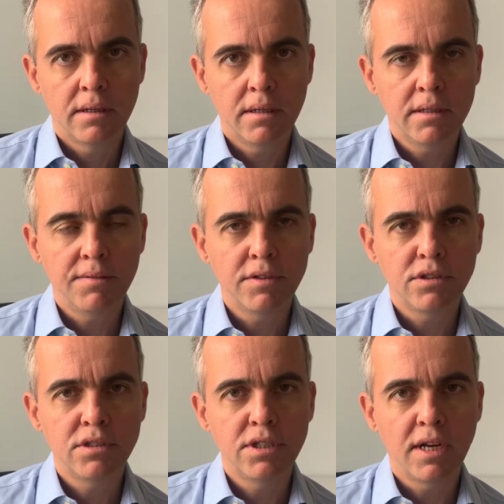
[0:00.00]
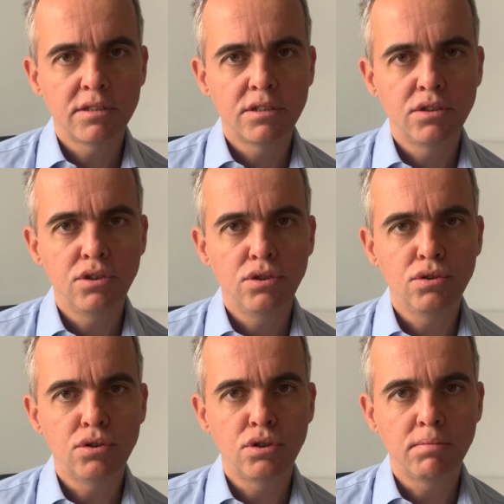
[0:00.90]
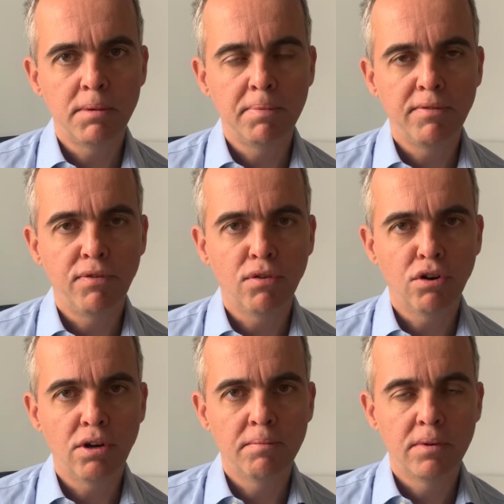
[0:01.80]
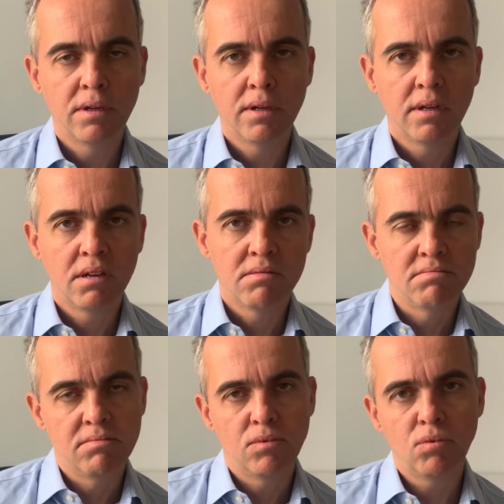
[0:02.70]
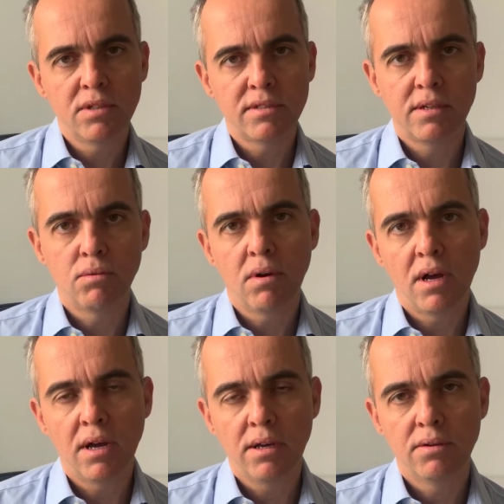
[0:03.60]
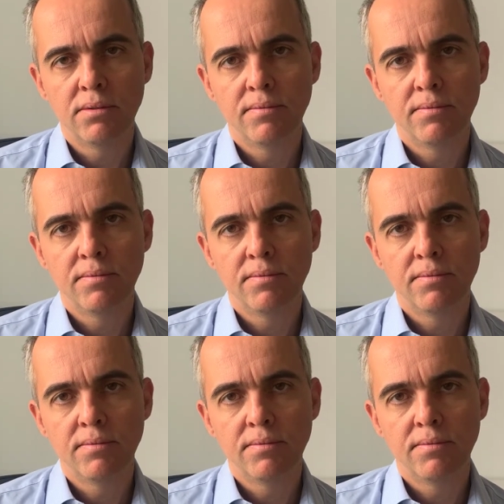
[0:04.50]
Intravitreal injections used to be performed once in a while